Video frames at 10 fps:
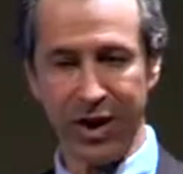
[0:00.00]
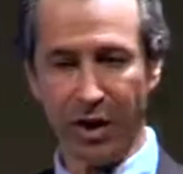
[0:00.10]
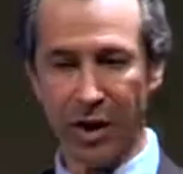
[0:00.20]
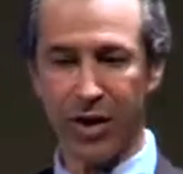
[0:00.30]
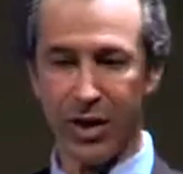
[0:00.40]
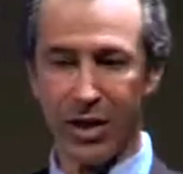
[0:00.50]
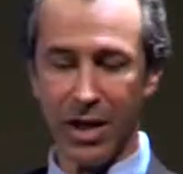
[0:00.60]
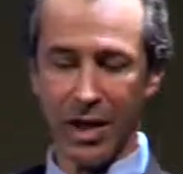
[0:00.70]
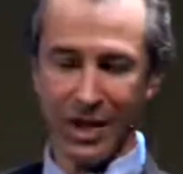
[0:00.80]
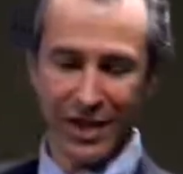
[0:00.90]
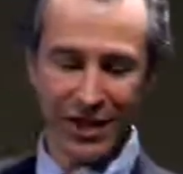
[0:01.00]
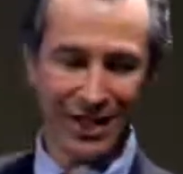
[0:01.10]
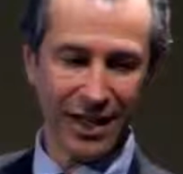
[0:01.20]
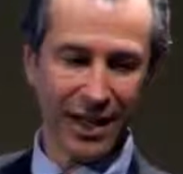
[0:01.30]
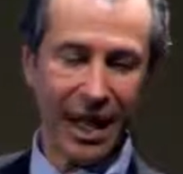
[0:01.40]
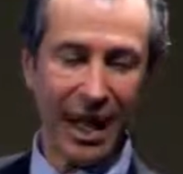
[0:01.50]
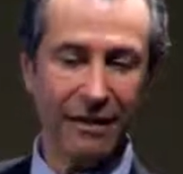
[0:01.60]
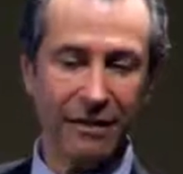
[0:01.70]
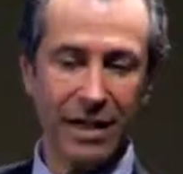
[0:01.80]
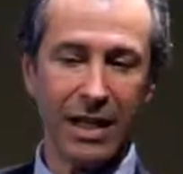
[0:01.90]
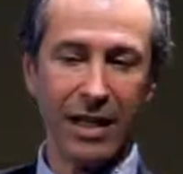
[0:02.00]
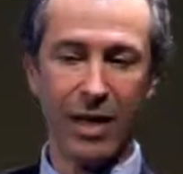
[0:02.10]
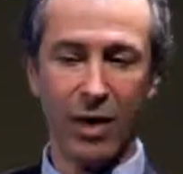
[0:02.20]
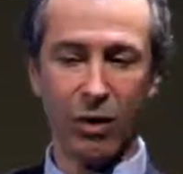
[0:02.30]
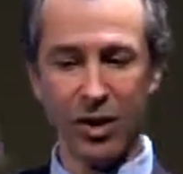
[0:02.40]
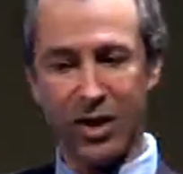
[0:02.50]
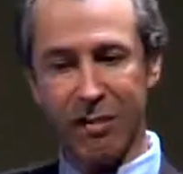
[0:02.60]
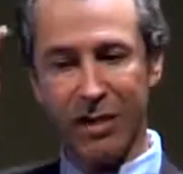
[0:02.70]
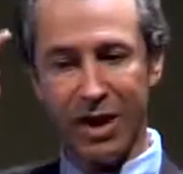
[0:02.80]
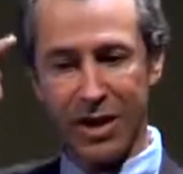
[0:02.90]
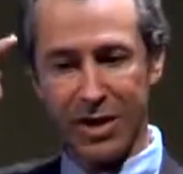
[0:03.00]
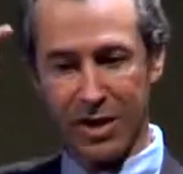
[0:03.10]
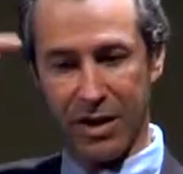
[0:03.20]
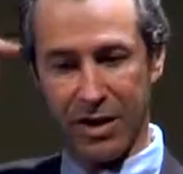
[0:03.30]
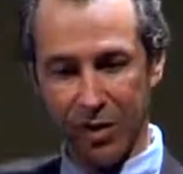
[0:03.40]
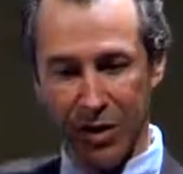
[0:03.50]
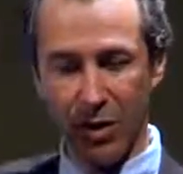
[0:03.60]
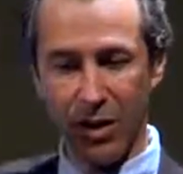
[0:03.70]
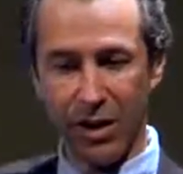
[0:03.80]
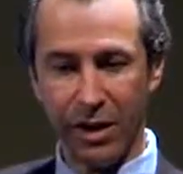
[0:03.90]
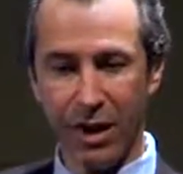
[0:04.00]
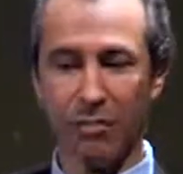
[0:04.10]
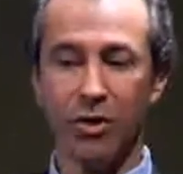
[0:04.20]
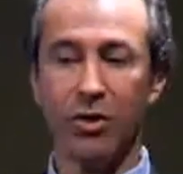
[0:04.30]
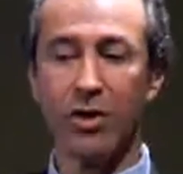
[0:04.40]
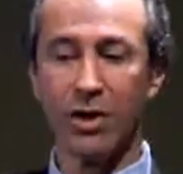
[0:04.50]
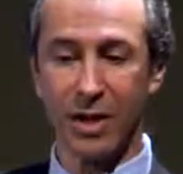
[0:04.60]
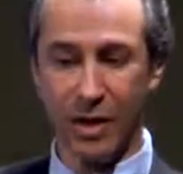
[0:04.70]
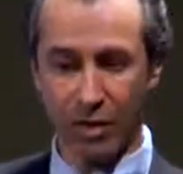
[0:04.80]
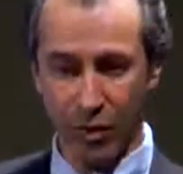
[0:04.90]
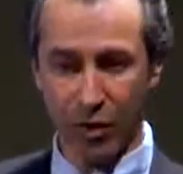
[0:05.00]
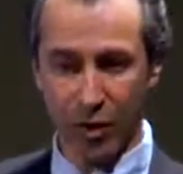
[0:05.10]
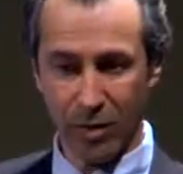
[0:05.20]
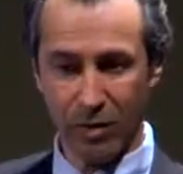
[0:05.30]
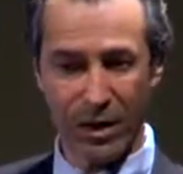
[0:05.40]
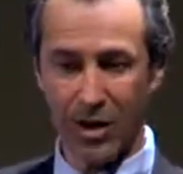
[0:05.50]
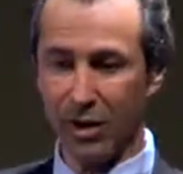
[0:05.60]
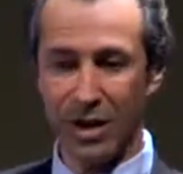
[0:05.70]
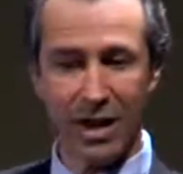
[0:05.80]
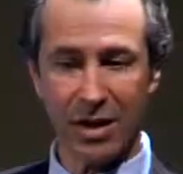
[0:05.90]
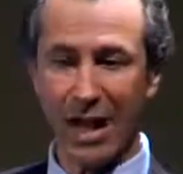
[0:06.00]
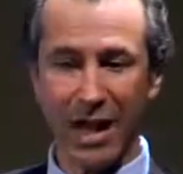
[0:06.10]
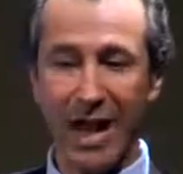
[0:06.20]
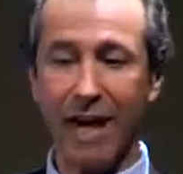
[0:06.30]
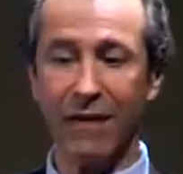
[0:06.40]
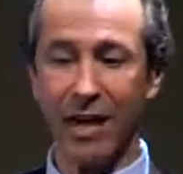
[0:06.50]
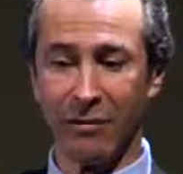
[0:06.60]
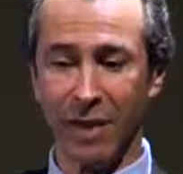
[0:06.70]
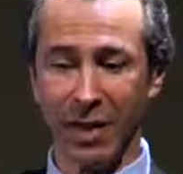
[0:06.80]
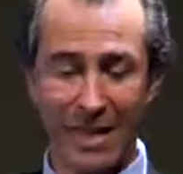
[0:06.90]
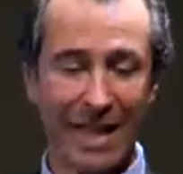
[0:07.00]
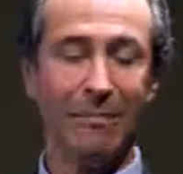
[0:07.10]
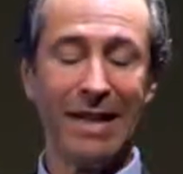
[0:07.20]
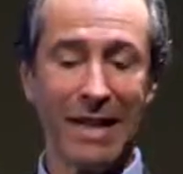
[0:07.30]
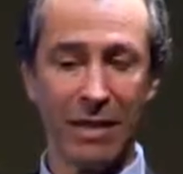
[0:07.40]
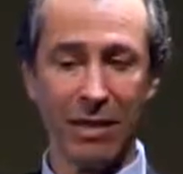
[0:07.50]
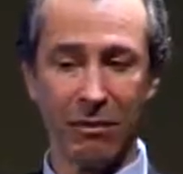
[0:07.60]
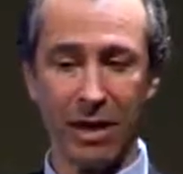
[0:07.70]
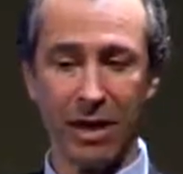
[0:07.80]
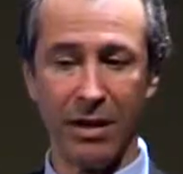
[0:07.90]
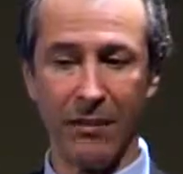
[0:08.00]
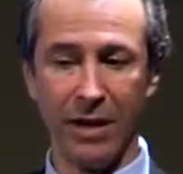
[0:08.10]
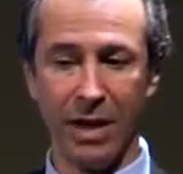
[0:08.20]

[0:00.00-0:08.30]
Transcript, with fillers: We take arginine and still it IV which stimulates the pituitary to produce growth hormone because it only has a, a half life of about 10 minutes in the blood.